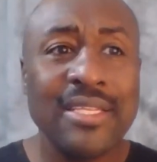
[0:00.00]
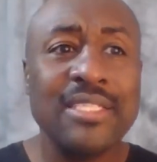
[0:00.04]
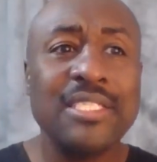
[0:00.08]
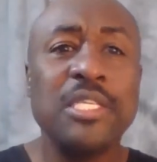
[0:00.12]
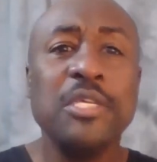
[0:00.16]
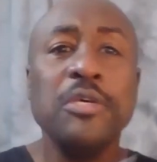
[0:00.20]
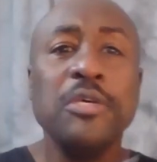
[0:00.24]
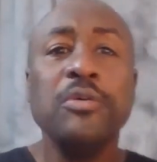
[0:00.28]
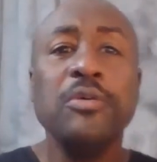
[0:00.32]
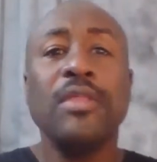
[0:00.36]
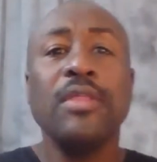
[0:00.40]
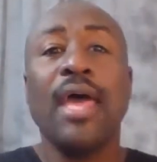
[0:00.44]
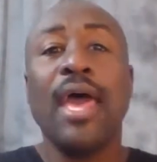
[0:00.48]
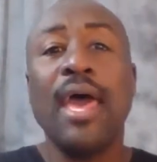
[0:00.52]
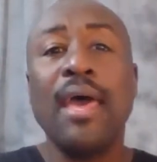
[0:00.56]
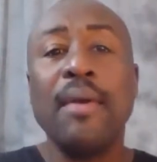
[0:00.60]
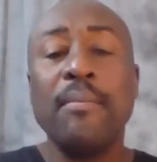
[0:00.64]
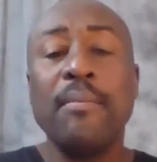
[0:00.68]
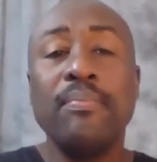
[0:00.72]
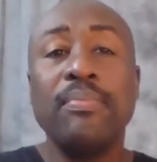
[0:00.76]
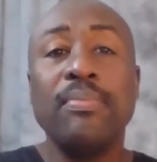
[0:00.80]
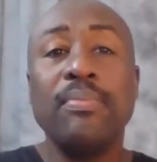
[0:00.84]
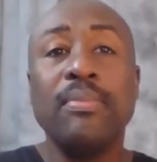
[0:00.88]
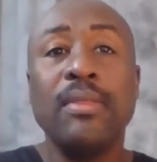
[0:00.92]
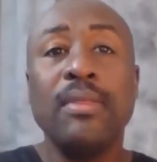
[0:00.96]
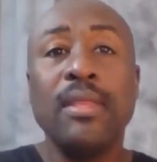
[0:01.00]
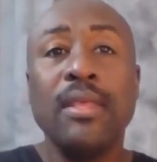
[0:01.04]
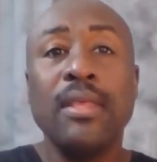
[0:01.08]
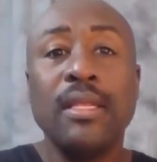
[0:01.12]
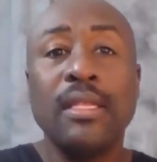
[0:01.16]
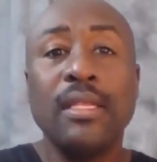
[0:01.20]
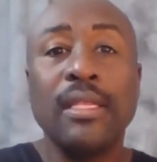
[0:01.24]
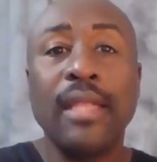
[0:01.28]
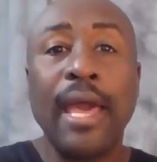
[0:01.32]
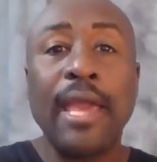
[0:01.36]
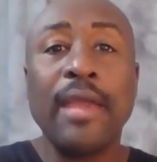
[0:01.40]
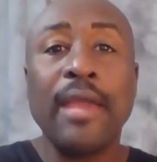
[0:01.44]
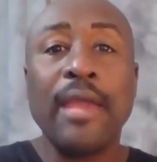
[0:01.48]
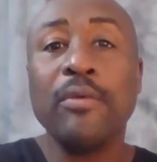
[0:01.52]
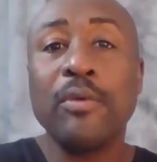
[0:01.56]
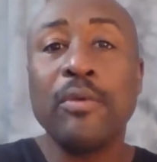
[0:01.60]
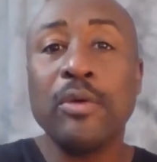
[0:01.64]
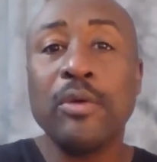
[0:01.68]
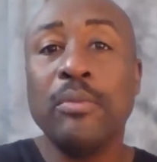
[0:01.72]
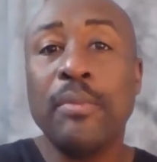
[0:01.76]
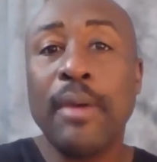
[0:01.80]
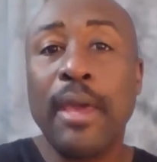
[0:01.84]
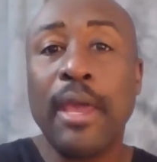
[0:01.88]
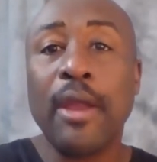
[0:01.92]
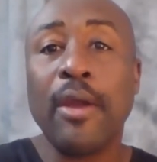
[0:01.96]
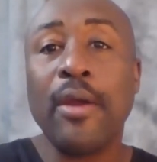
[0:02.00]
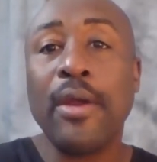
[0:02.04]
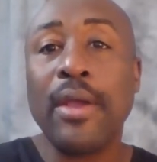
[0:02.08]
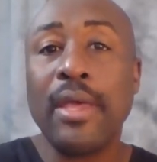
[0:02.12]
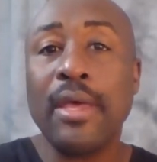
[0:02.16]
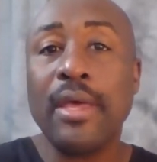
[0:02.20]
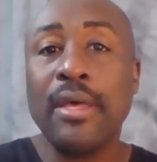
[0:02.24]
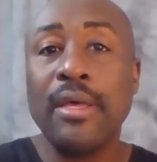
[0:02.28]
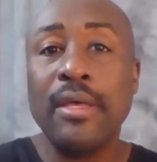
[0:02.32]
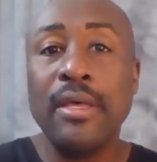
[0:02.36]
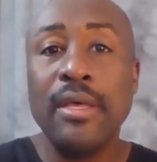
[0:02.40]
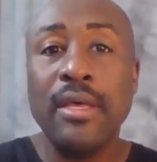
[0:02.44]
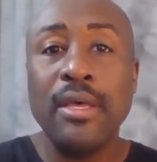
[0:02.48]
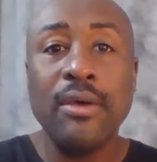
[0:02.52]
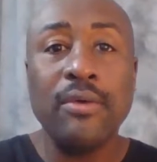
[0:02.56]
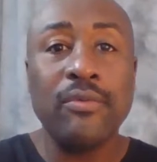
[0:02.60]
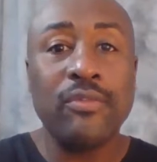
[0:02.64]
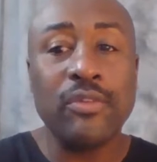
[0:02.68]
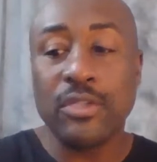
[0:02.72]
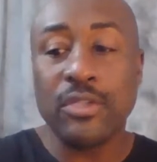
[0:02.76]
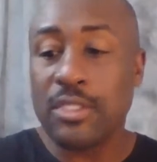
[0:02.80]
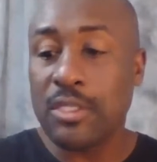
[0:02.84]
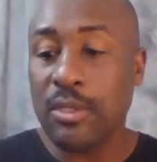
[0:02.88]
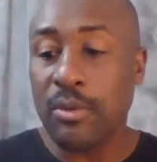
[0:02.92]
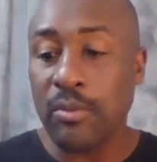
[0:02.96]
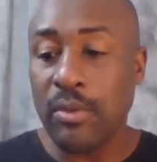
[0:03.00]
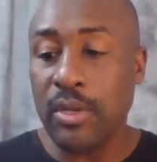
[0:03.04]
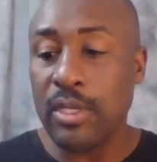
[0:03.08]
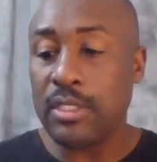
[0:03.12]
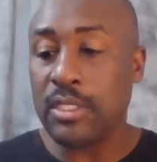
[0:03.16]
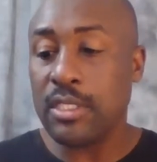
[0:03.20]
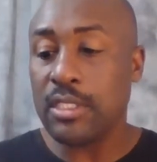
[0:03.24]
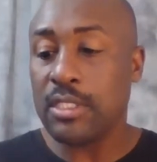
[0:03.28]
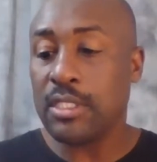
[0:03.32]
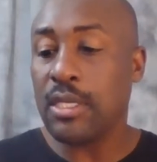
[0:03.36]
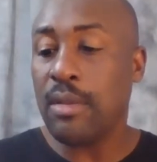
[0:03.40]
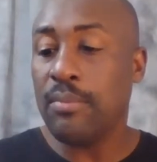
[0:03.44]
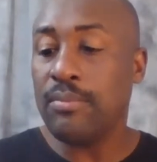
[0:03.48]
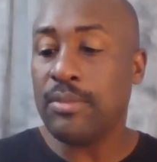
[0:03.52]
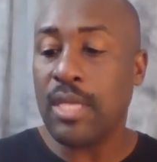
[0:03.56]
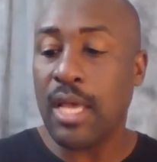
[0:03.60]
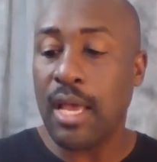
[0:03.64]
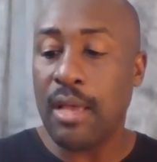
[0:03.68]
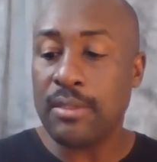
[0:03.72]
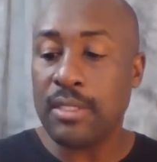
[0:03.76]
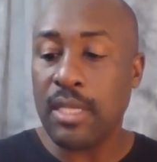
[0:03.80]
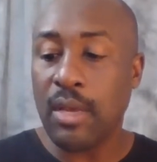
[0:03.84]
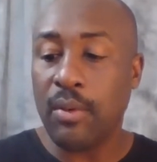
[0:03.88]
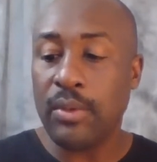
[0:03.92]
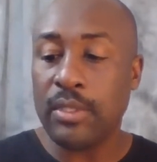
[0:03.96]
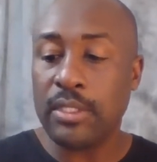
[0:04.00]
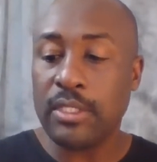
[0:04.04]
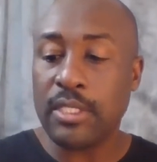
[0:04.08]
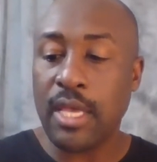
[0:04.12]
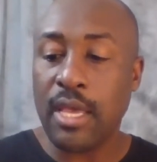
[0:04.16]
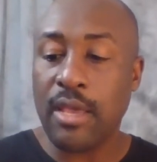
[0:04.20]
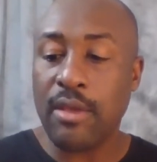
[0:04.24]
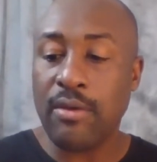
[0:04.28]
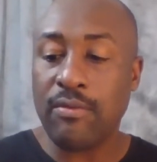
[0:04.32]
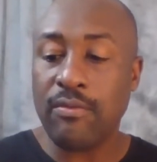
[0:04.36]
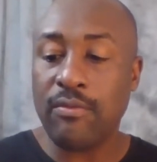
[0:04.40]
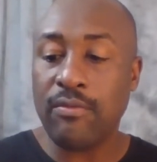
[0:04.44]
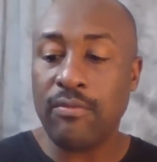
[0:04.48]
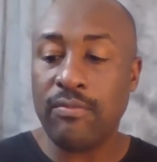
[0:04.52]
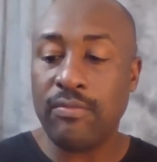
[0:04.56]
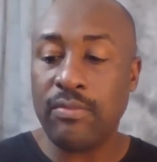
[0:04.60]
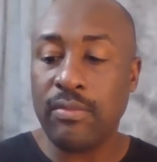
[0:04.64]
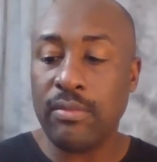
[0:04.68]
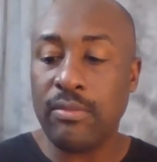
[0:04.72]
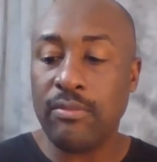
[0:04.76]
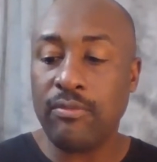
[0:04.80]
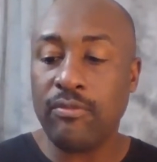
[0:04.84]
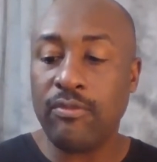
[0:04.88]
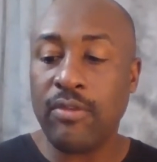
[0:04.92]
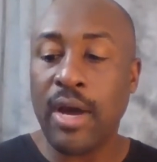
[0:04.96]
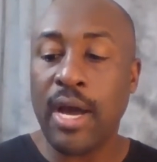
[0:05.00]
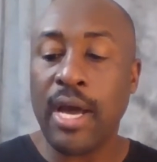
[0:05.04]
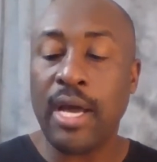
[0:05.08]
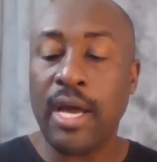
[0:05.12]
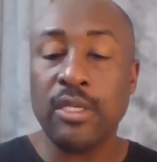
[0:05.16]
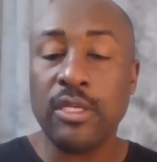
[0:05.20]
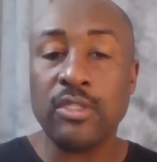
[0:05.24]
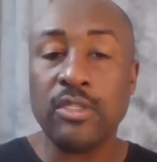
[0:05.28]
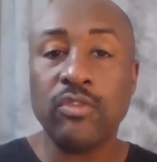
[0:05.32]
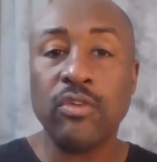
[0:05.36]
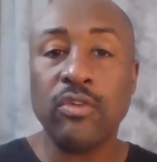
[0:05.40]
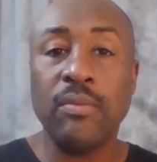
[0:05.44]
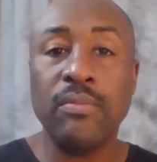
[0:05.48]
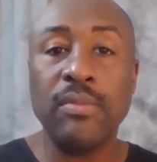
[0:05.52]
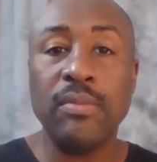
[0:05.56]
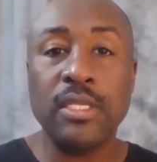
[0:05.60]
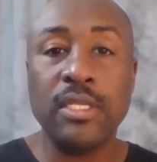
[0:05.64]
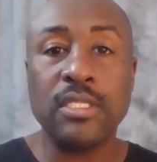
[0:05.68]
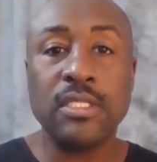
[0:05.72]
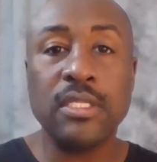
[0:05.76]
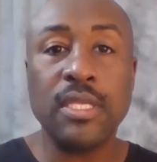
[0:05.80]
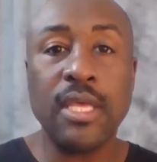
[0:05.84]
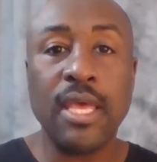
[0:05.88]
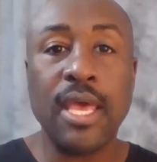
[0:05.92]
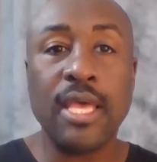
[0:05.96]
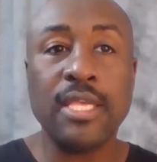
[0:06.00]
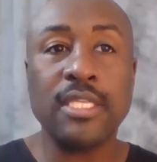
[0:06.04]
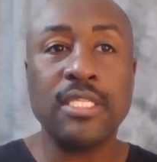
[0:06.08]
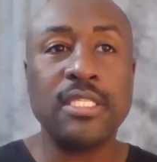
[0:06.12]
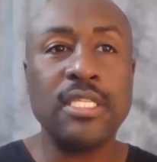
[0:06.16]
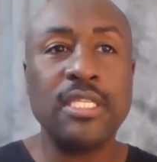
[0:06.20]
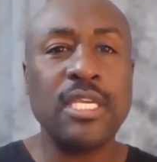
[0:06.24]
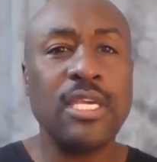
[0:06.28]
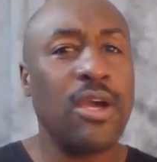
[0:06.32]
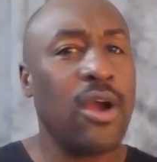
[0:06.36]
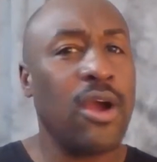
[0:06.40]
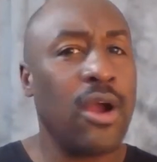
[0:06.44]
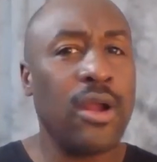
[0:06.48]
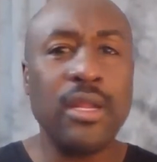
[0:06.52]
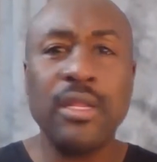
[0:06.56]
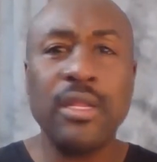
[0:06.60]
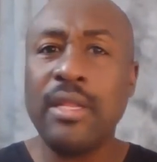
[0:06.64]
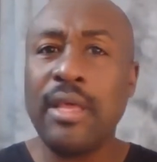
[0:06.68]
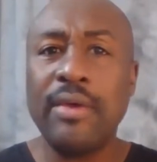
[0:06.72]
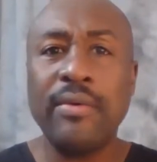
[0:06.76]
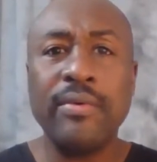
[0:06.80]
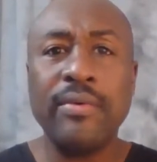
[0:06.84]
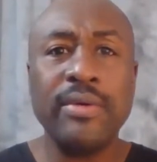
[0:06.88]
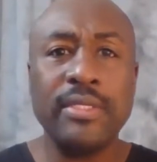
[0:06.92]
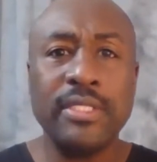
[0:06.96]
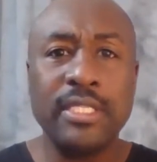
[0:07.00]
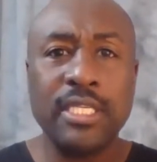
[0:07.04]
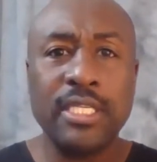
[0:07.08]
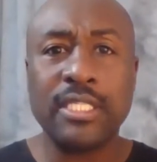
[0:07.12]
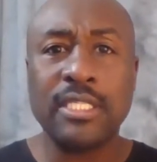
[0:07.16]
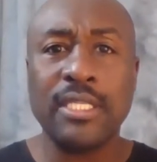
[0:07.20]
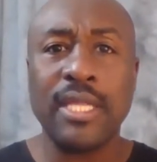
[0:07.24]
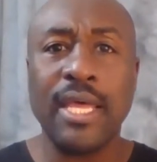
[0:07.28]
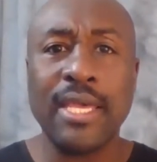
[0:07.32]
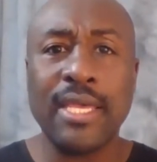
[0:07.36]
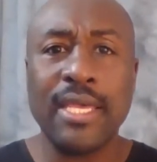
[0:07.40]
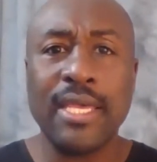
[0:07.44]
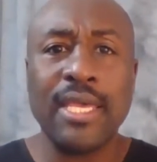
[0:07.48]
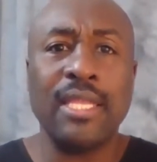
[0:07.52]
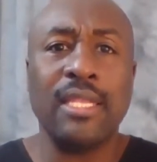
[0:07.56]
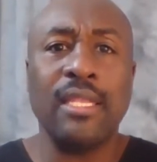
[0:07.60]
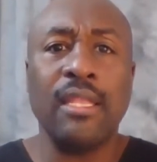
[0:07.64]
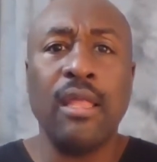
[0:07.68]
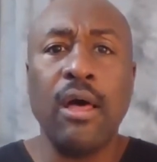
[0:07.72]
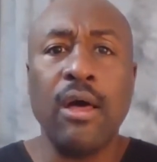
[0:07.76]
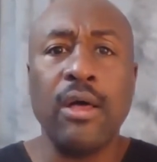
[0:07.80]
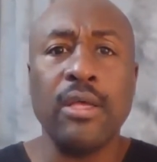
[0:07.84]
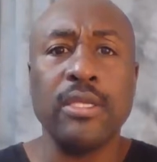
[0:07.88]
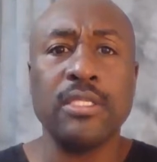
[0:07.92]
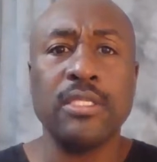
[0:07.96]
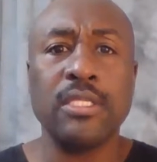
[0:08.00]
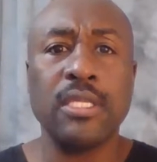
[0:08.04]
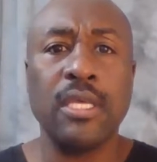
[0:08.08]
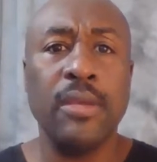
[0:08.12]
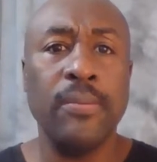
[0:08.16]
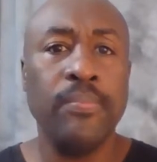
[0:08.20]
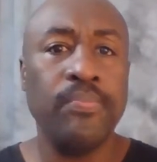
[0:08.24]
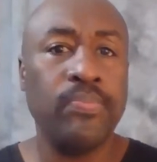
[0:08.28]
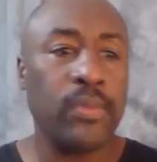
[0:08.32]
to that Lightroom area for some reason. Sometimes I would take files from this SD card and they would just get lost.